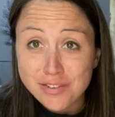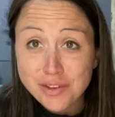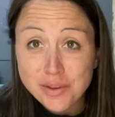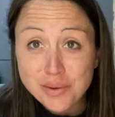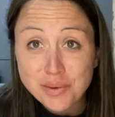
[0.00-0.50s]

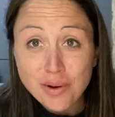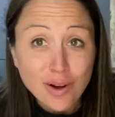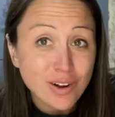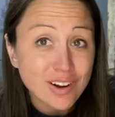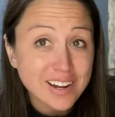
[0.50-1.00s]

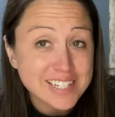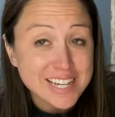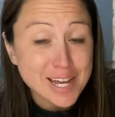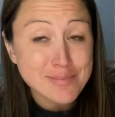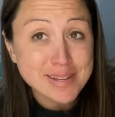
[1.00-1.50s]
You are a
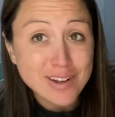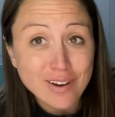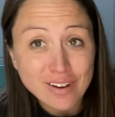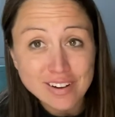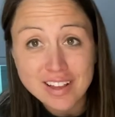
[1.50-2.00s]

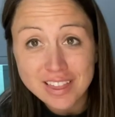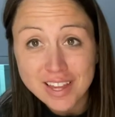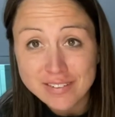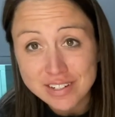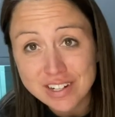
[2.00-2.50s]
diamond art
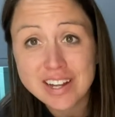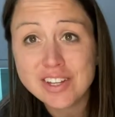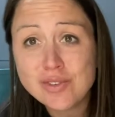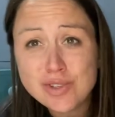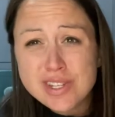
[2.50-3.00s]
lover
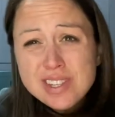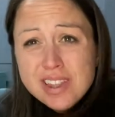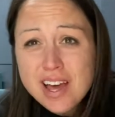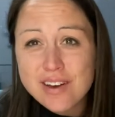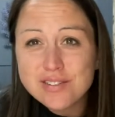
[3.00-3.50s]
and you just
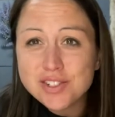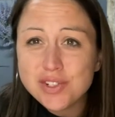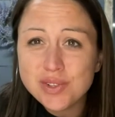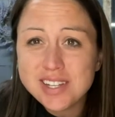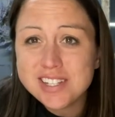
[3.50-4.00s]
love
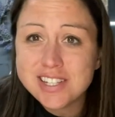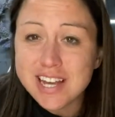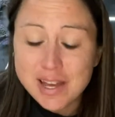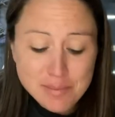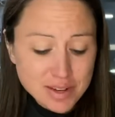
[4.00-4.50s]
to do these
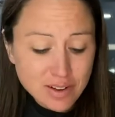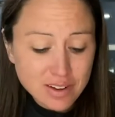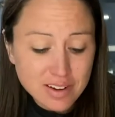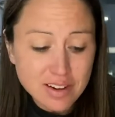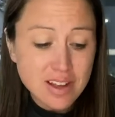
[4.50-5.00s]
diamond
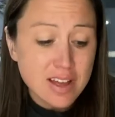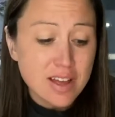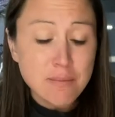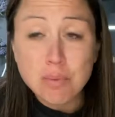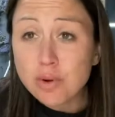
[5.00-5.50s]
art
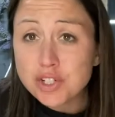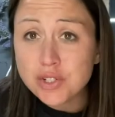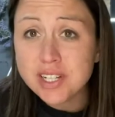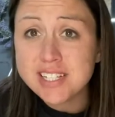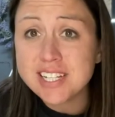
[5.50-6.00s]

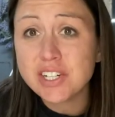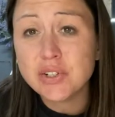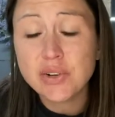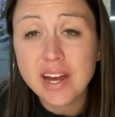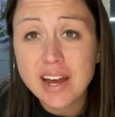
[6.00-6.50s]
portraits
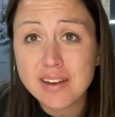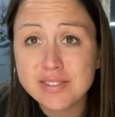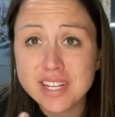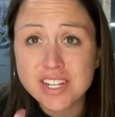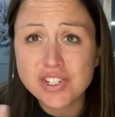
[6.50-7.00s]
and
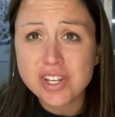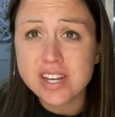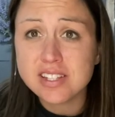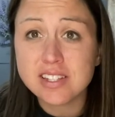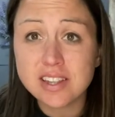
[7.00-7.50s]
crafts and
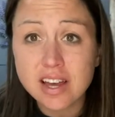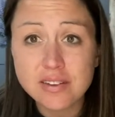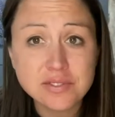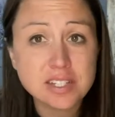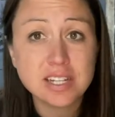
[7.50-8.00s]
just
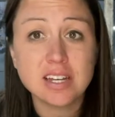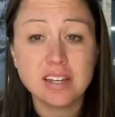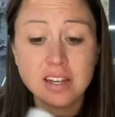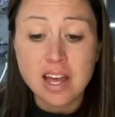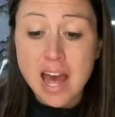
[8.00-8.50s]
love
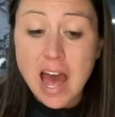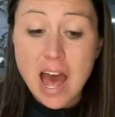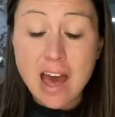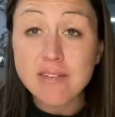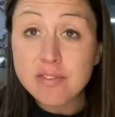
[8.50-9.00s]
to
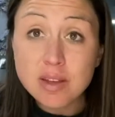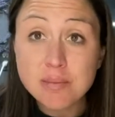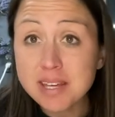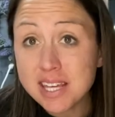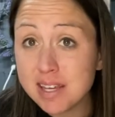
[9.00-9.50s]
have
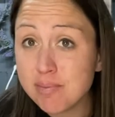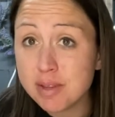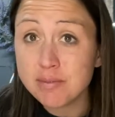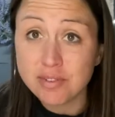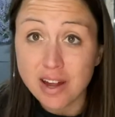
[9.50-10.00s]
them and
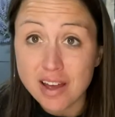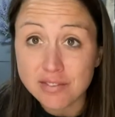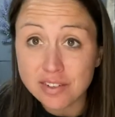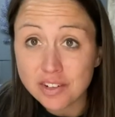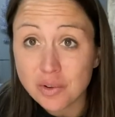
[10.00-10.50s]
keep them
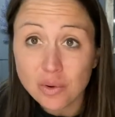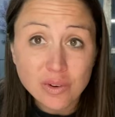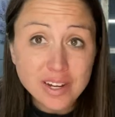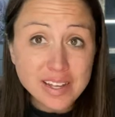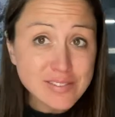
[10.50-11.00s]
forever
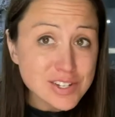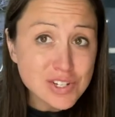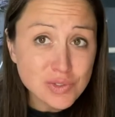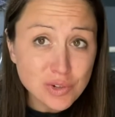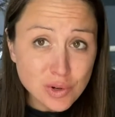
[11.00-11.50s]
or even
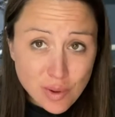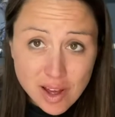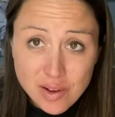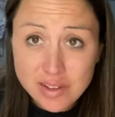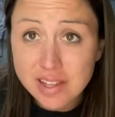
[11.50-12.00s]
just for a
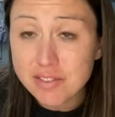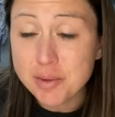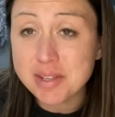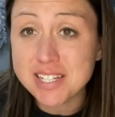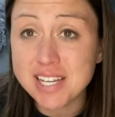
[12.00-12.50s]
while give
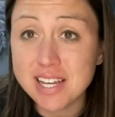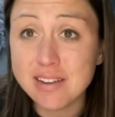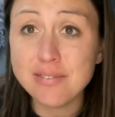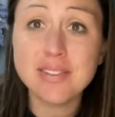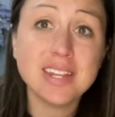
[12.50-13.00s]
them as a
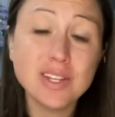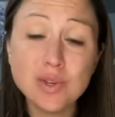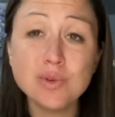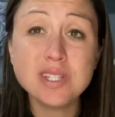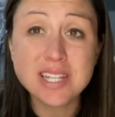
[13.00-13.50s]
gift, then
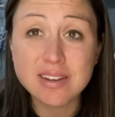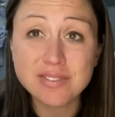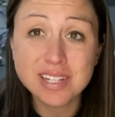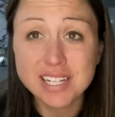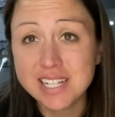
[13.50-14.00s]
you
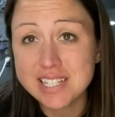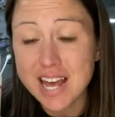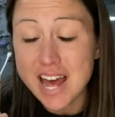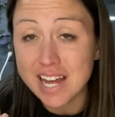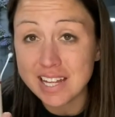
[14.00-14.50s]
definitely need
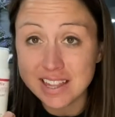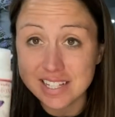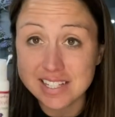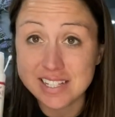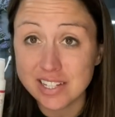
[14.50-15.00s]
to add
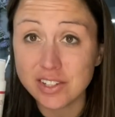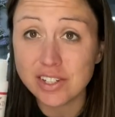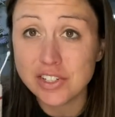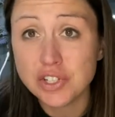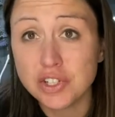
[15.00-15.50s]
this
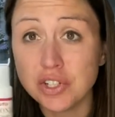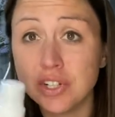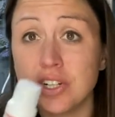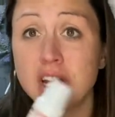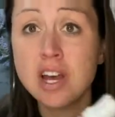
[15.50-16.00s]
sealer to
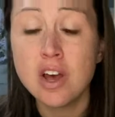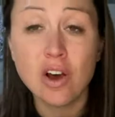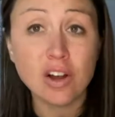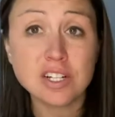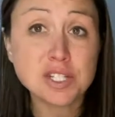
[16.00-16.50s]
your
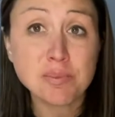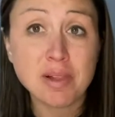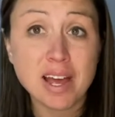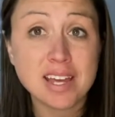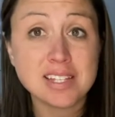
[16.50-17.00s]
art
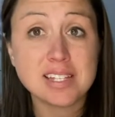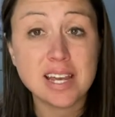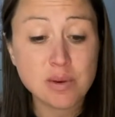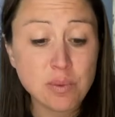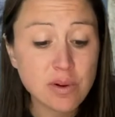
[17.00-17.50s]
supplies.
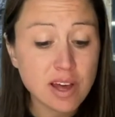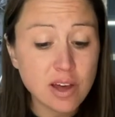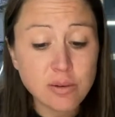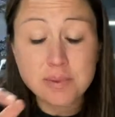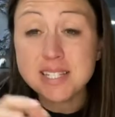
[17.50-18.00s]
It will
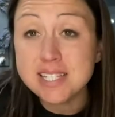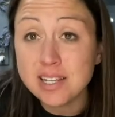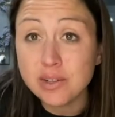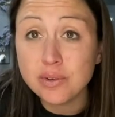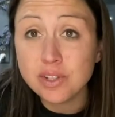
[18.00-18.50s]
help
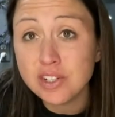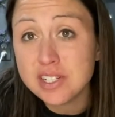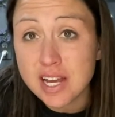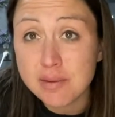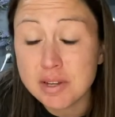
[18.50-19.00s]
seal
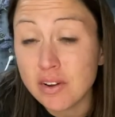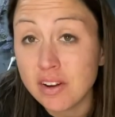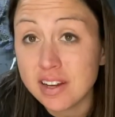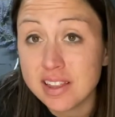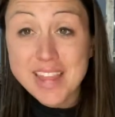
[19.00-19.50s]
your diamond
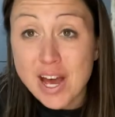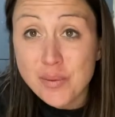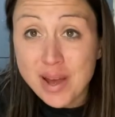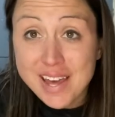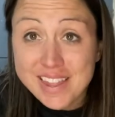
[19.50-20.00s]
art.
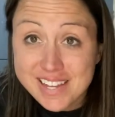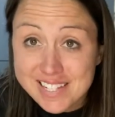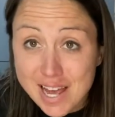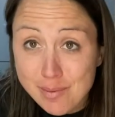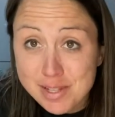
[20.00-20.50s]
That way the
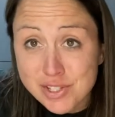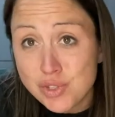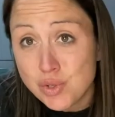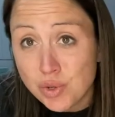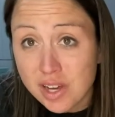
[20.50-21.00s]

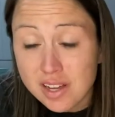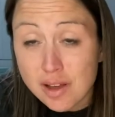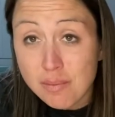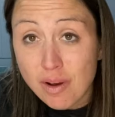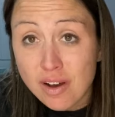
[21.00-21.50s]
diamonds do not
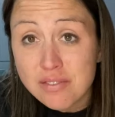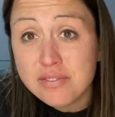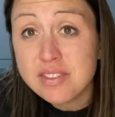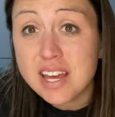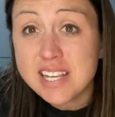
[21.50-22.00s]
come
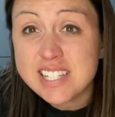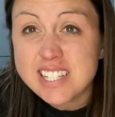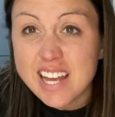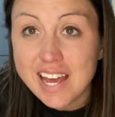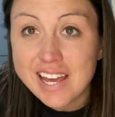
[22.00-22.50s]
off. They
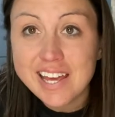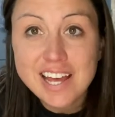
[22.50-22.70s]
stay.